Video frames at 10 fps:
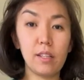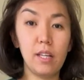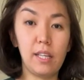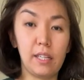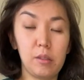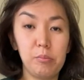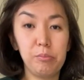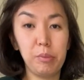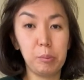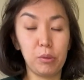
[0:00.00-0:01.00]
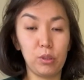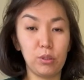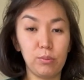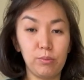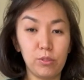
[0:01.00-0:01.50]
like
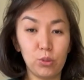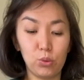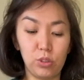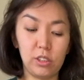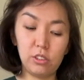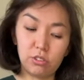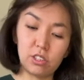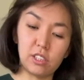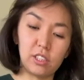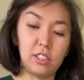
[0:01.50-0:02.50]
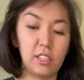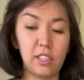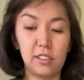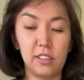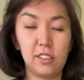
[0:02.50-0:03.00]
people who is interested in
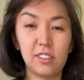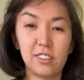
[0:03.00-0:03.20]
this.